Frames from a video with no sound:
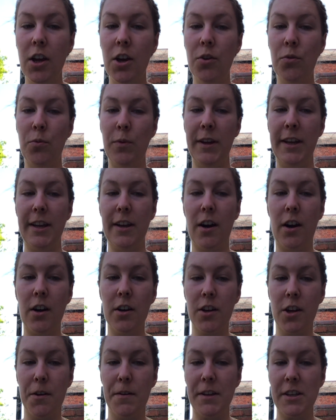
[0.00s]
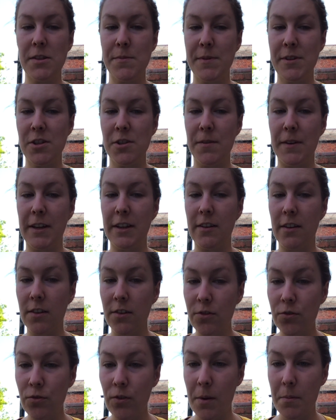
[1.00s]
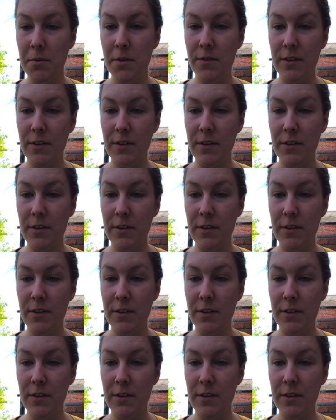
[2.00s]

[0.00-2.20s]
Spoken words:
we are going to be doing descriptive